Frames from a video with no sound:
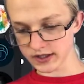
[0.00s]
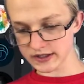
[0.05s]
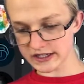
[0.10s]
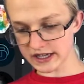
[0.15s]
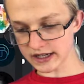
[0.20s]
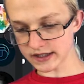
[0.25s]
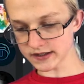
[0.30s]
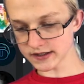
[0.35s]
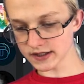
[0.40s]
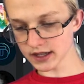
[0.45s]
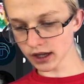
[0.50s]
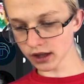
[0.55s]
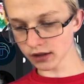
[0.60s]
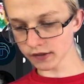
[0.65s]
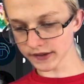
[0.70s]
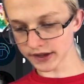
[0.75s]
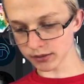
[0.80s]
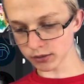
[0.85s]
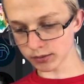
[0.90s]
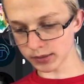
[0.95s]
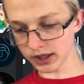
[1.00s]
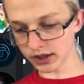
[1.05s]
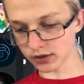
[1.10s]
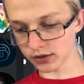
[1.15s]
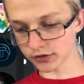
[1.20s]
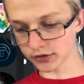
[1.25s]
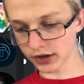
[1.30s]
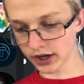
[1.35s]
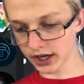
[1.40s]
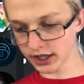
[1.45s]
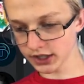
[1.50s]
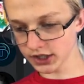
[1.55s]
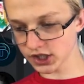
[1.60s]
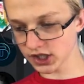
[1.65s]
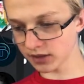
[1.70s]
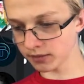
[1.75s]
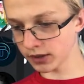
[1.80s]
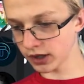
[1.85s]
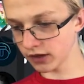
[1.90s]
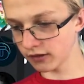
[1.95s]
says null, that will be all fine.
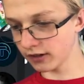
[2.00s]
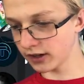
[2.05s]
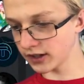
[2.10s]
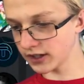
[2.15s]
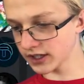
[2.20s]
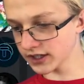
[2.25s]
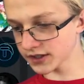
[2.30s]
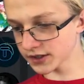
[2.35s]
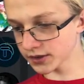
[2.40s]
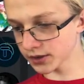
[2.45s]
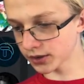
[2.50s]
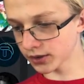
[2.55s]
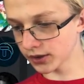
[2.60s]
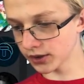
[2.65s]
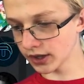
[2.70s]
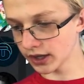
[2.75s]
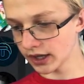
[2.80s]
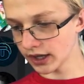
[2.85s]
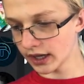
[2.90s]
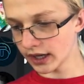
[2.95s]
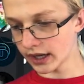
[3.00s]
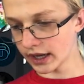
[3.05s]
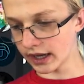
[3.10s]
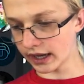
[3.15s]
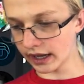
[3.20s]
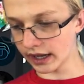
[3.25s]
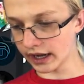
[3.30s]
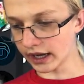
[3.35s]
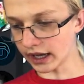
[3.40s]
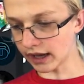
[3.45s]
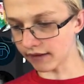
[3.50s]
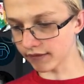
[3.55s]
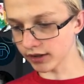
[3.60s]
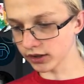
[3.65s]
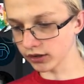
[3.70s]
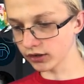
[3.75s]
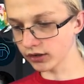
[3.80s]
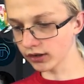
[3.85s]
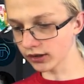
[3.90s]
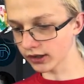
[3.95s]
Jump over to Discord and have a
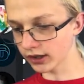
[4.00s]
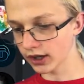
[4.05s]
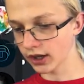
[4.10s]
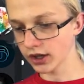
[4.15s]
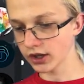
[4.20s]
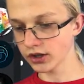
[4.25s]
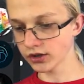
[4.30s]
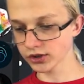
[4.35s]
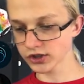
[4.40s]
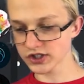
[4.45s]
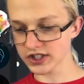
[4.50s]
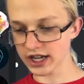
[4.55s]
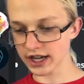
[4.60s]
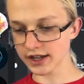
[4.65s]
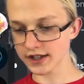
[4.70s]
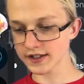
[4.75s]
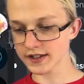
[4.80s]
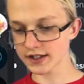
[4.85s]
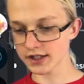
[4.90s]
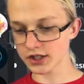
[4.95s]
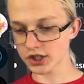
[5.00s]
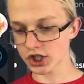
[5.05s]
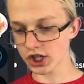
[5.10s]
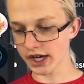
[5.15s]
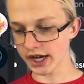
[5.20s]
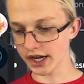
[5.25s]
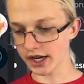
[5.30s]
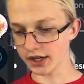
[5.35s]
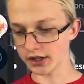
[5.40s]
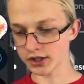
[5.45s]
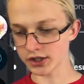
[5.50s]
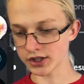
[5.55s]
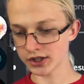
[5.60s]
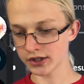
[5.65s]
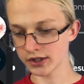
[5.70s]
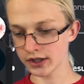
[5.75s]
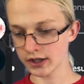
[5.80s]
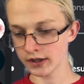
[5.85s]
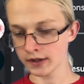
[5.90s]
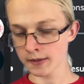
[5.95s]
look. Your status has changed.
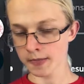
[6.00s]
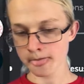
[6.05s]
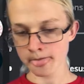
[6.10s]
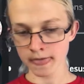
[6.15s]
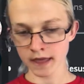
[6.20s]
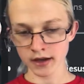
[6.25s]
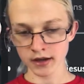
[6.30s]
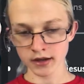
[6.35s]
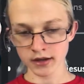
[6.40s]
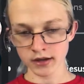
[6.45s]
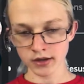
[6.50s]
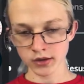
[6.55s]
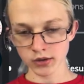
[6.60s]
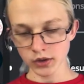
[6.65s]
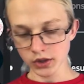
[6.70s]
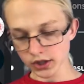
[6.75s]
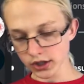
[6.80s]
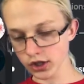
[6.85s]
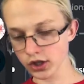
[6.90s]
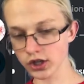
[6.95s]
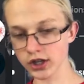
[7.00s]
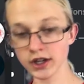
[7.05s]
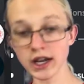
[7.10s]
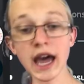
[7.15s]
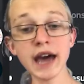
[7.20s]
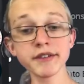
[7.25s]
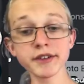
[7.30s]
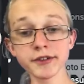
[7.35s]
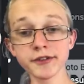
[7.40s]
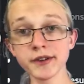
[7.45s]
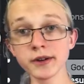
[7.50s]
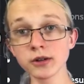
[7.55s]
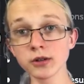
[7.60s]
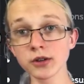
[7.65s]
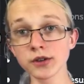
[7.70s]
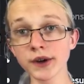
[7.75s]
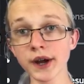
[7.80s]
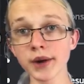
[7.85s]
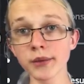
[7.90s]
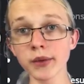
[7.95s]
You can have a fiddle
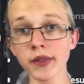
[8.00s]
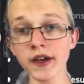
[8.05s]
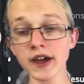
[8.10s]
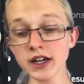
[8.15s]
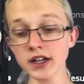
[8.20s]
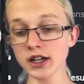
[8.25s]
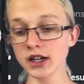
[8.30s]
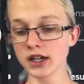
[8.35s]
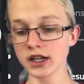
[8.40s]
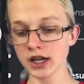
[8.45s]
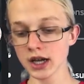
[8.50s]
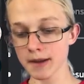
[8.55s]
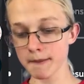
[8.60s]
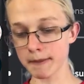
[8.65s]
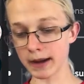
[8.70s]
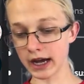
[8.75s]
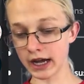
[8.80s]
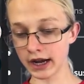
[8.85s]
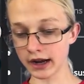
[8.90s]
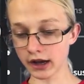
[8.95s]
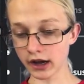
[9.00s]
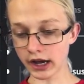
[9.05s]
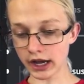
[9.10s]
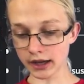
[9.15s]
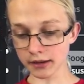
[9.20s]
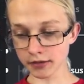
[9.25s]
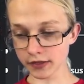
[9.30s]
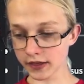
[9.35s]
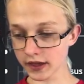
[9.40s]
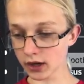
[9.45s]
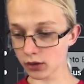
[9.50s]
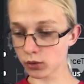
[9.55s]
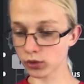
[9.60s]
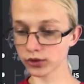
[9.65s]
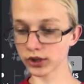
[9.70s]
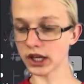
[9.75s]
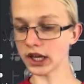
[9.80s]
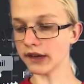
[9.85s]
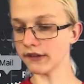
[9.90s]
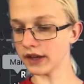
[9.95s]
around with that, but I think we'll
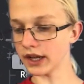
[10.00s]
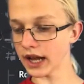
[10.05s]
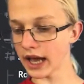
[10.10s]
leave it